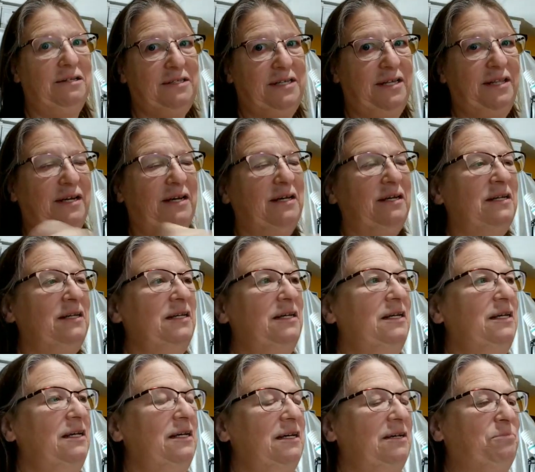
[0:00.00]
to the
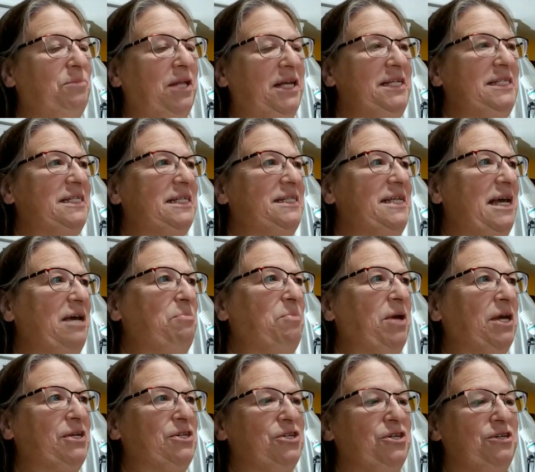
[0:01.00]
place to take
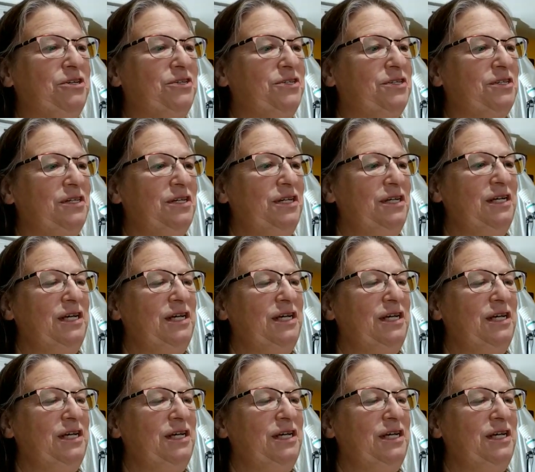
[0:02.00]
pictures,